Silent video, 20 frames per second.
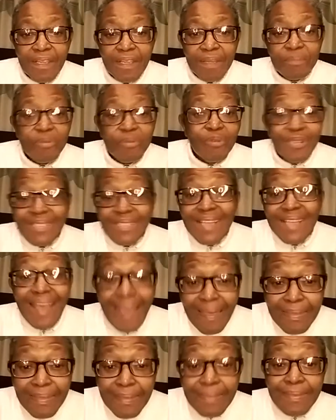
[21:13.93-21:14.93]
Because the
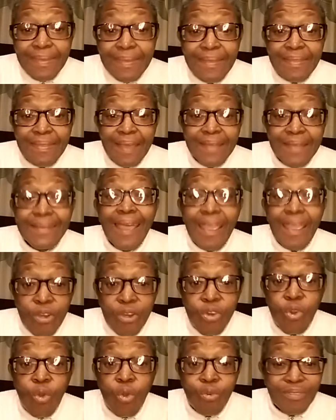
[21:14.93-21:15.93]
other thing that I
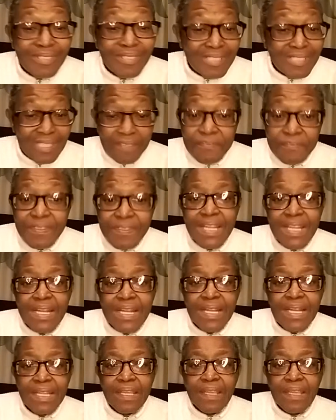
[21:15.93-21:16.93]
know
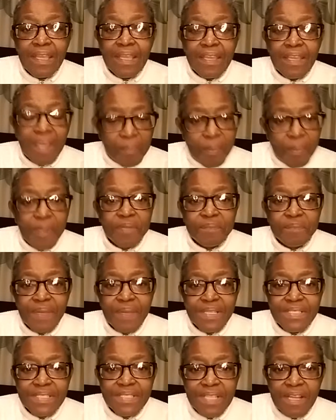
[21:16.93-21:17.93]
definitely about
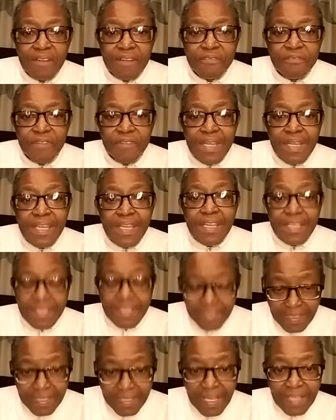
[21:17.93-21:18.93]
myself
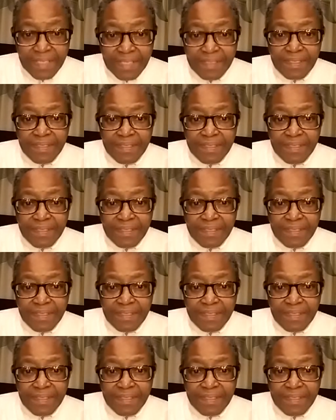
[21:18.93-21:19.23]
is that